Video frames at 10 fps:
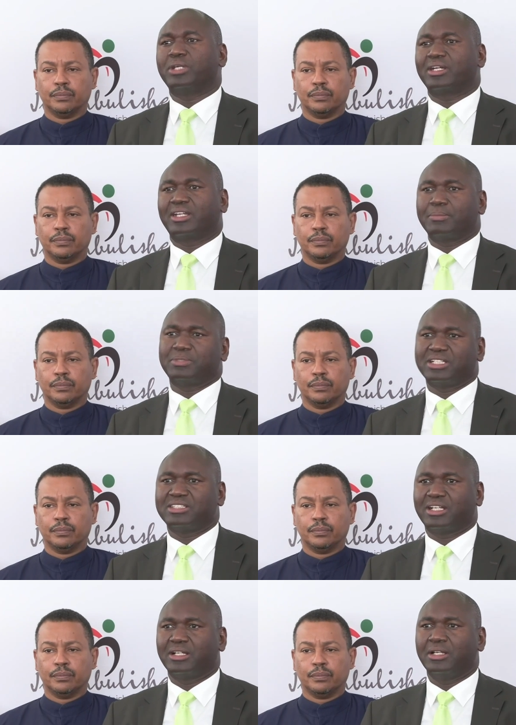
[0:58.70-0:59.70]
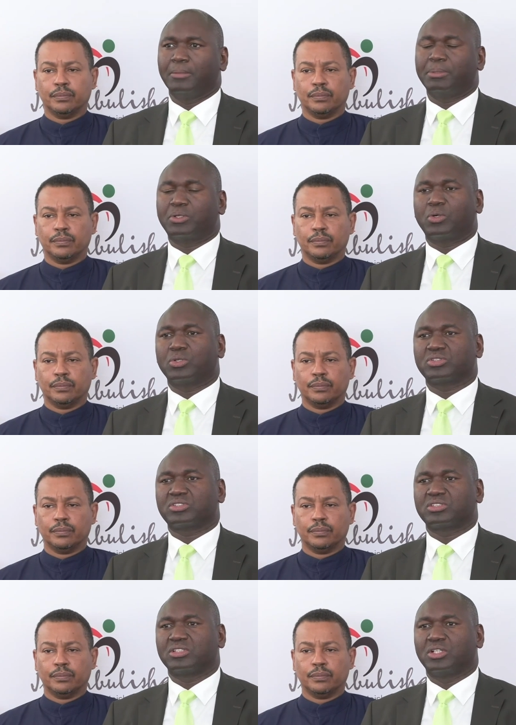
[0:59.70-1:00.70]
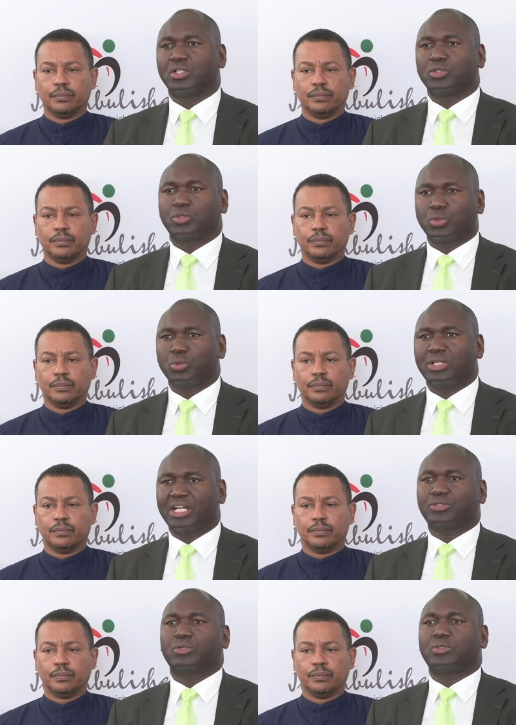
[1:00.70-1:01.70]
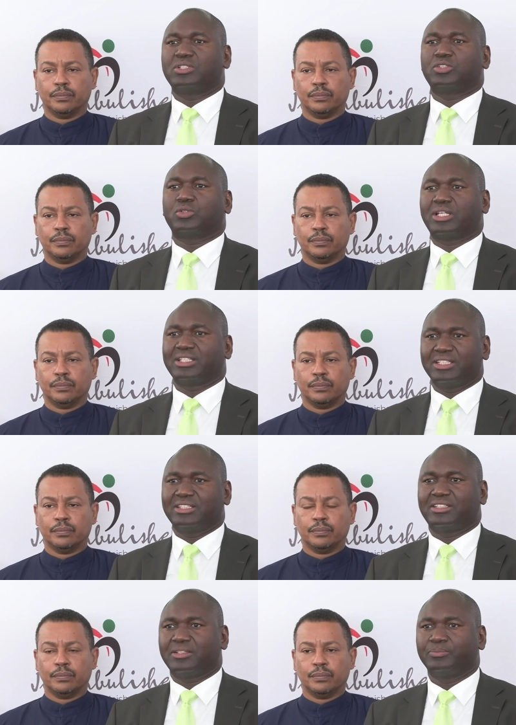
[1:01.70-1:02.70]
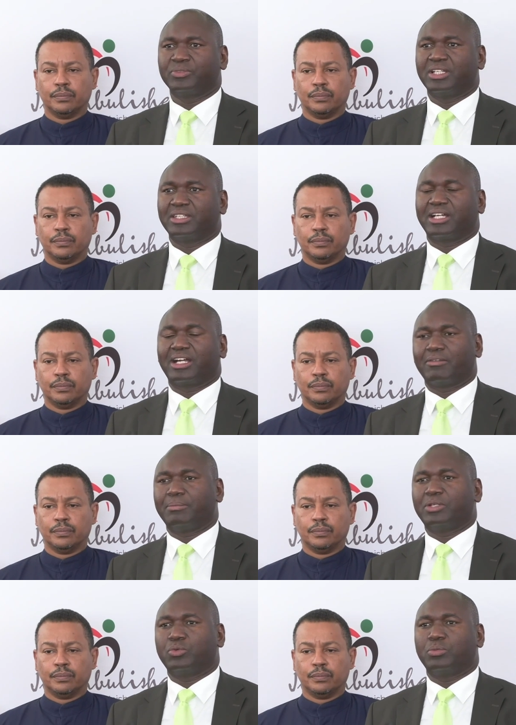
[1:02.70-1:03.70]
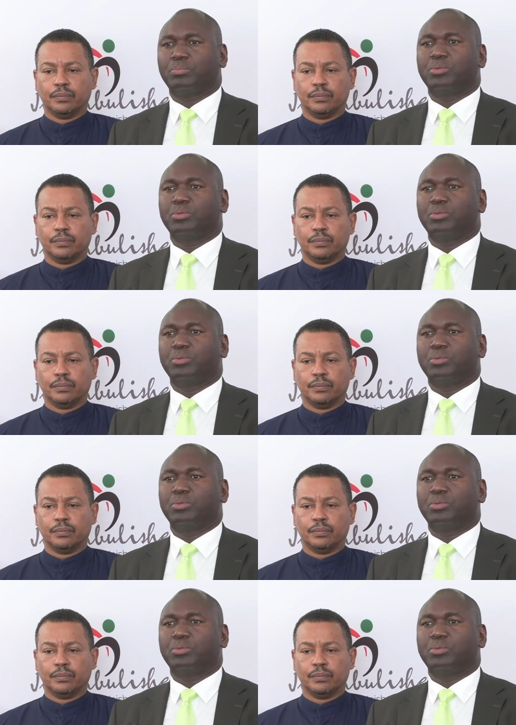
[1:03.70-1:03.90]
Speaker 1: a game changer because through national digital identity, the government will,